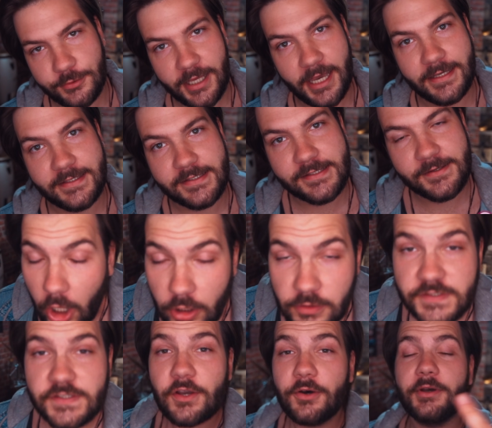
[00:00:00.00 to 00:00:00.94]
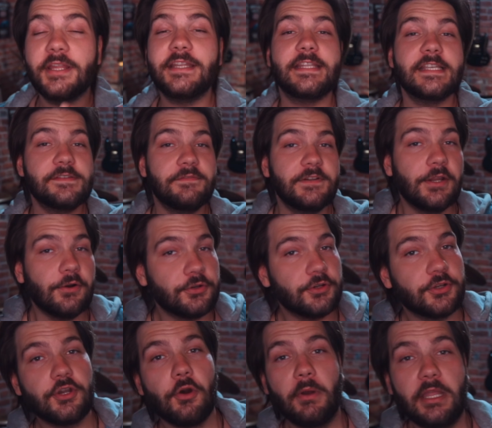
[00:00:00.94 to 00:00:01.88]
guys. Also, in this video we
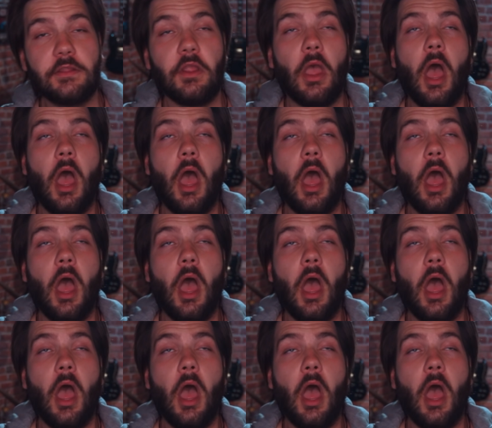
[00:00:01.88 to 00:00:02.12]
are going